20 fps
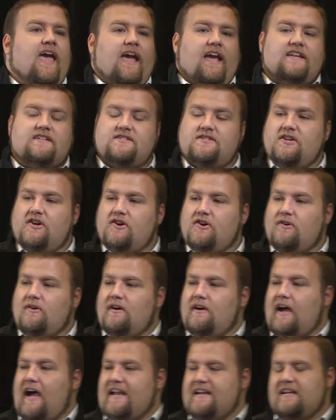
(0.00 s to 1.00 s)
And so
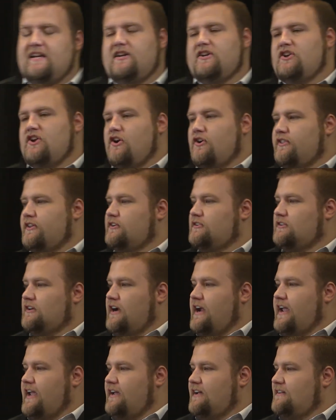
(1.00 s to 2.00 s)
I didn't know the
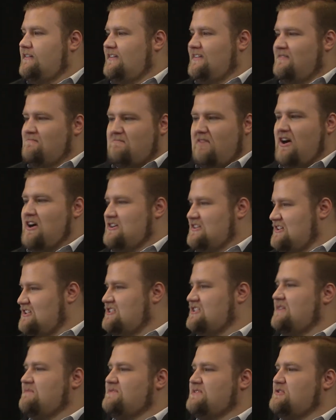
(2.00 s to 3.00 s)
great
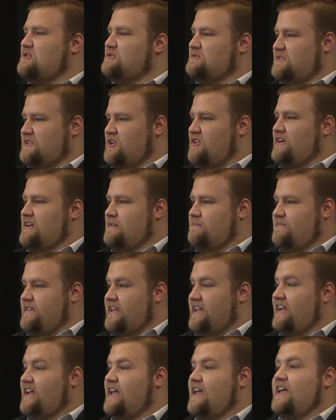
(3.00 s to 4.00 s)
partnerships those were going to
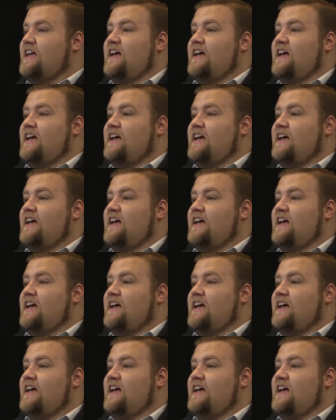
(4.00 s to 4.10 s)
be.